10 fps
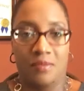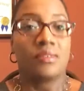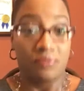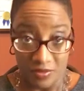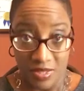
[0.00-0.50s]

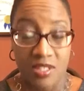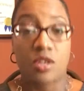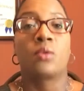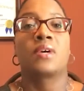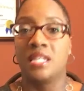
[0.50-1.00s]
So,
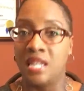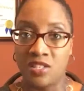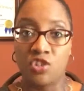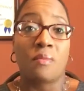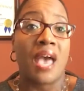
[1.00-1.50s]
and that's a
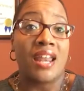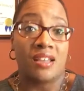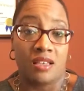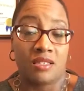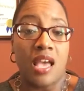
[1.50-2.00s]
dramatic
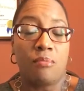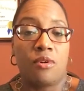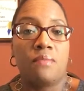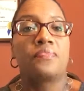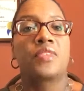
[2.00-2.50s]

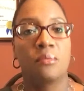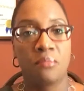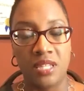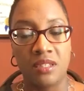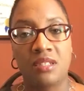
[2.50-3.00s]
example,
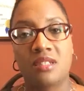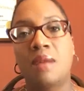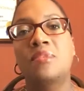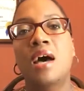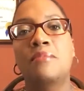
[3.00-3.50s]
but
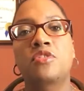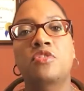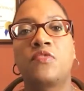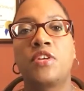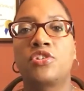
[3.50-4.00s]
sometimes
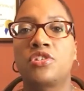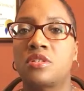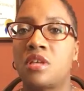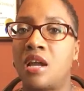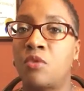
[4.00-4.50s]
those fears
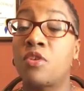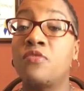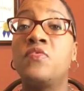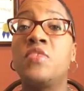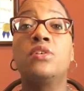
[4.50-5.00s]
just kind of
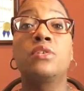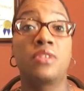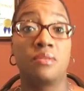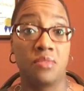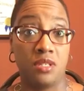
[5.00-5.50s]

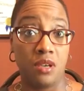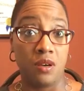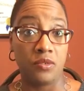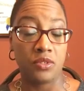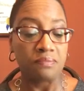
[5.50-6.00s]
reveal
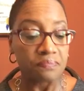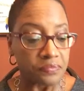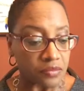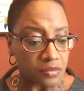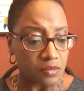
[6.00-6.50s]
themselves.
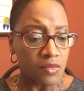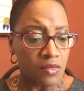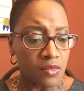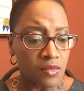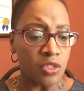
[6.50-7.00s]

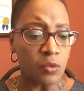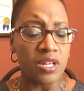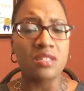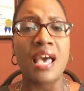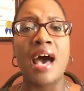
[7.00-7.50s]
Another one
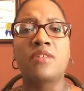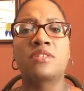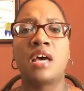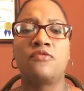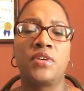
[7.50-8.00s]
is, how does
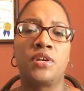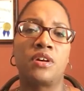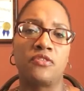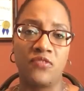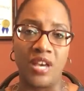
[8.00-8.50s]
that fear
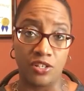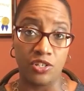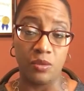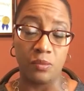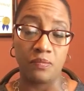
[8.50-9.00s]
affect you?